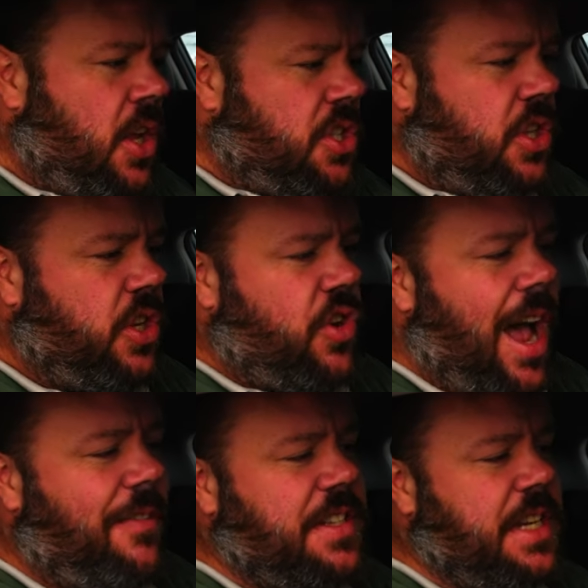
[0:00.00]
to the
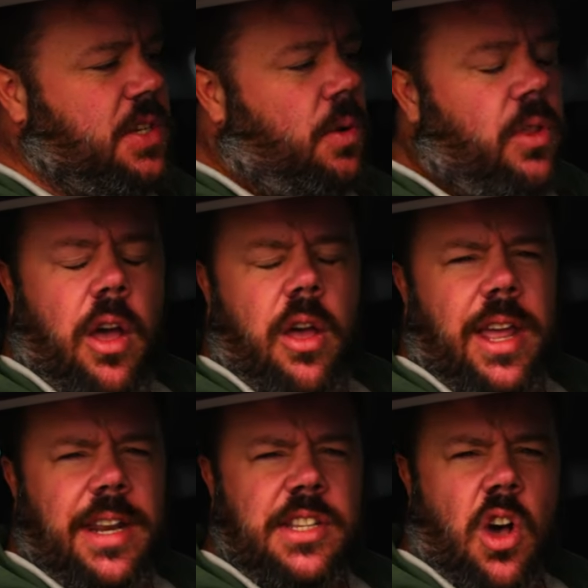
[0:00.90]
driver's seat, although
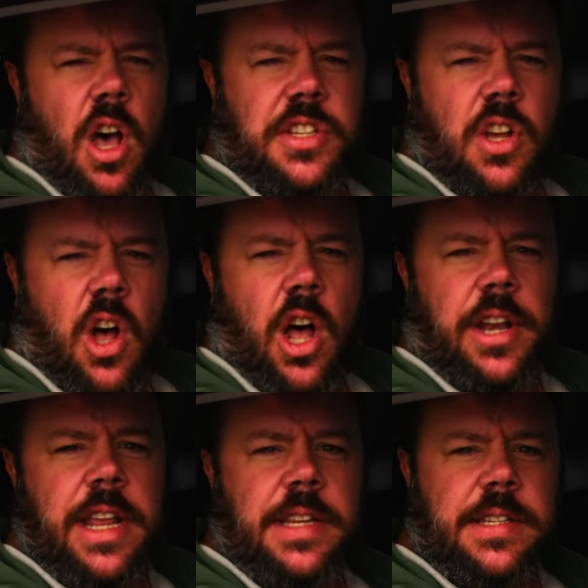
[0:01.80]
it is Garth's car
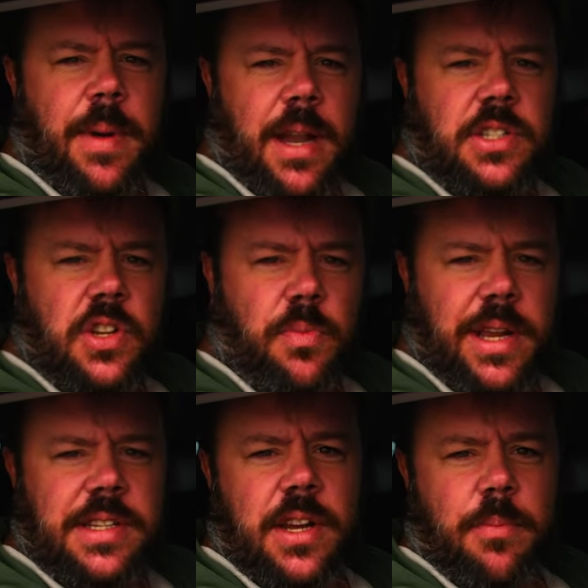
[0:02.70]
and he's about two
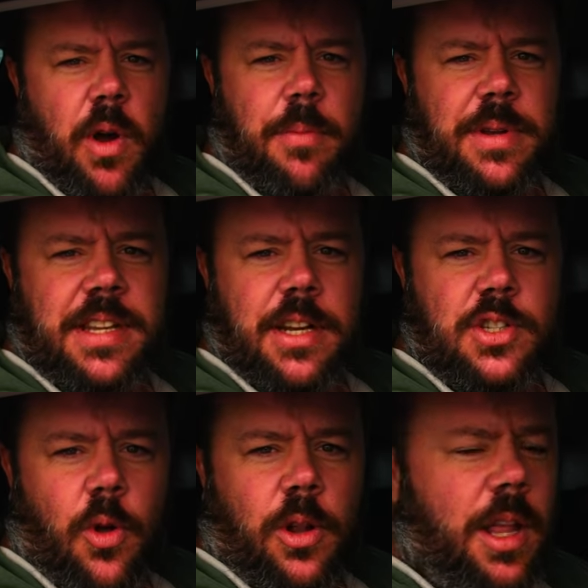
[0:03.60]
bricks and a Marie biscuit
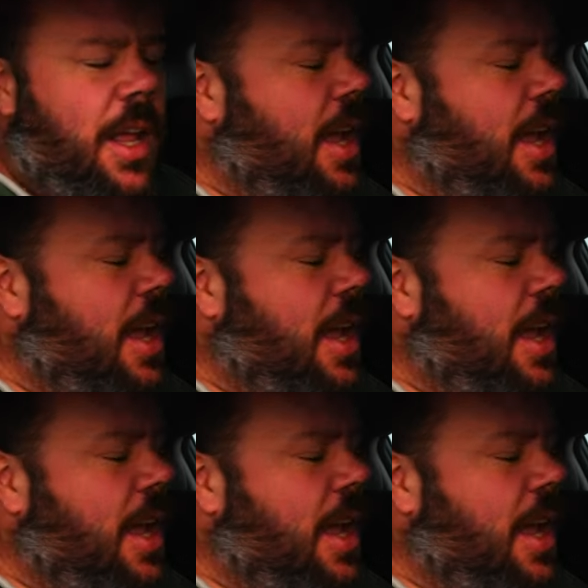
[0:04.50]
tall.